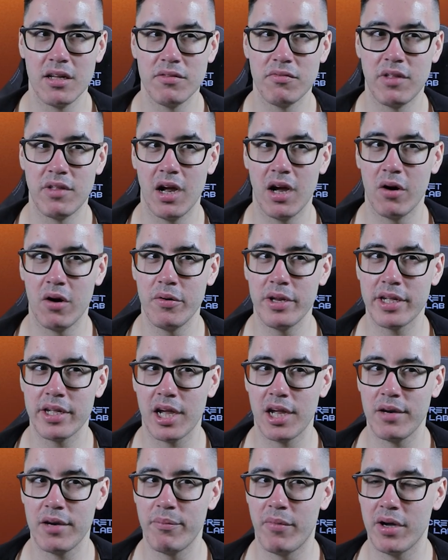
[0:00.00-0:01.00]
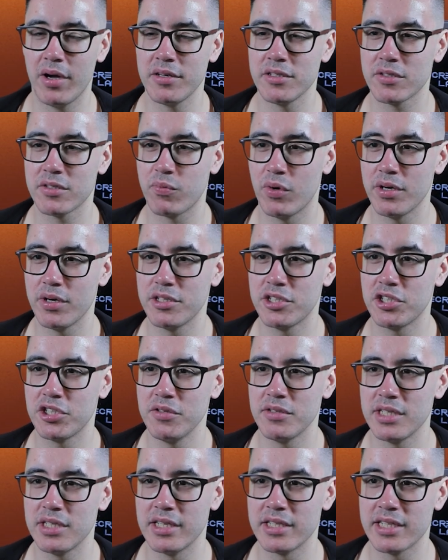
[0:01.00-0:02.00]
they're only getting -1
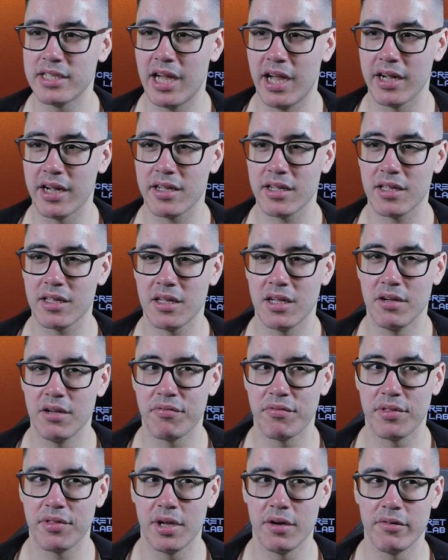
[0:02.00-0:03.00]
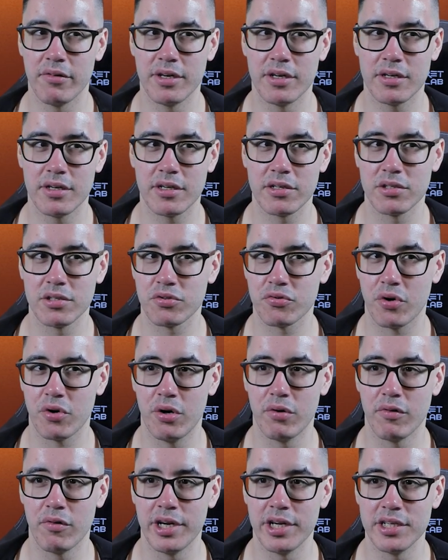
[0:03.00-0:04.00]
shooting attack if they're in
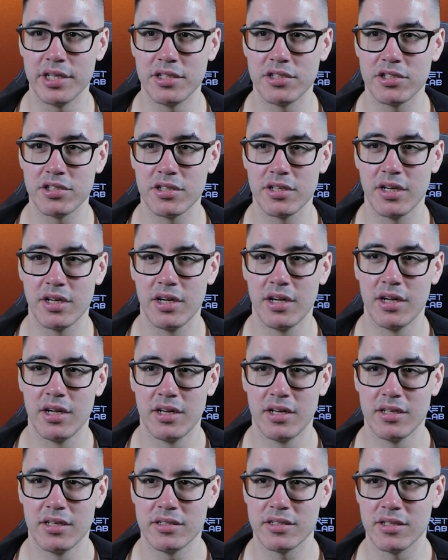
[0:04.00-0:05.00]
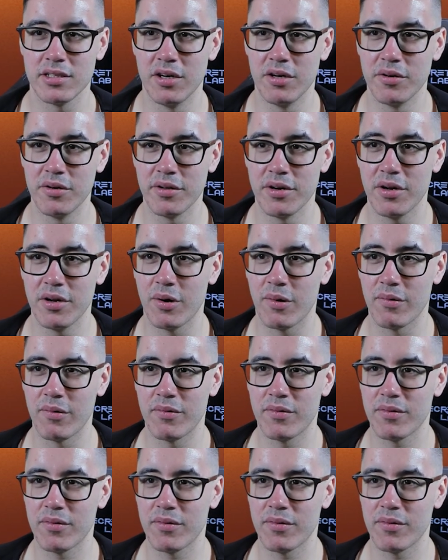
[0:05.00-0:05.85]
control range. So you're not